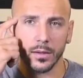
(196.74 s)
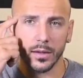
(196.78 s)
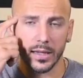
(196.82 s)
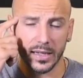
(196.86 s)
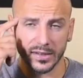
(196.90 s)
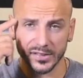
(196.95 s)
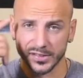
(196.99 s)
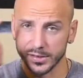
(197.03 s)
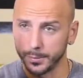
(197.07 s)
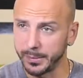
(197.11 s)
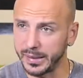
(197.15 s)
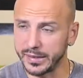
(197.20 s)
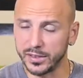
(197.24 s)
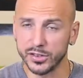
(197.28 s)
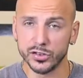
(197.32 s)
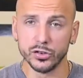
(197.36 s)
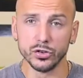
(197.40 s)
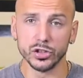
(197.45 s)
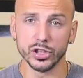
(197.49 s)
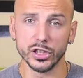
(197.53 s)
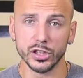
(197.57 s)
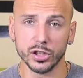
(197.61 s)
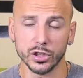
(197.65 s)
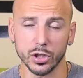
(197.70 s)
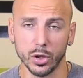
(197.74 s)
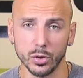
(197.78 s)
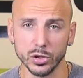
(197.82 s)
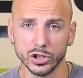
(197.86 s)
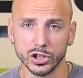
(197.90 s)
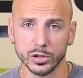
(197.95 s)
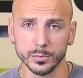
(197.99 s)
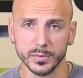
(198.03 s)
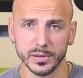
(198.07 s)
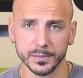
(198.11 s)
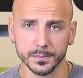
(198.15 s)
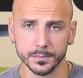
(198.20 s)
And somebody is usually
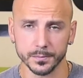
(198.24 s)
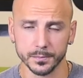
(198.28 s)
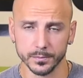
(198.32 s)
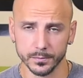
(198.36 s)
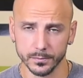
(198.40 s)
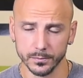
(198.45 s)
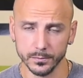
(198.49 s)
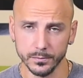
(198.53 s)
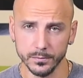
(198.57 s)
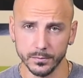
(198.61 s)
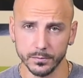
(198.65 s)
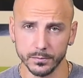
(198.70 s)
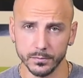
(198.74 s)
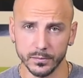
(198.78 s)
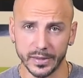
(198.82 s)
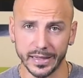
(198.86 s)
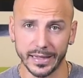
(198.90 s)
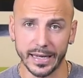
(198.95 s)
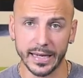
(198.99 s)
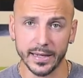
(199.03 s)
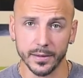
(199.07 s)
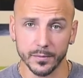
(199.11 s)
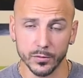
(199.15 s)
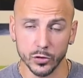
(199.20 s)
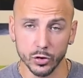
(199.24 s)
coaching me, like, hey,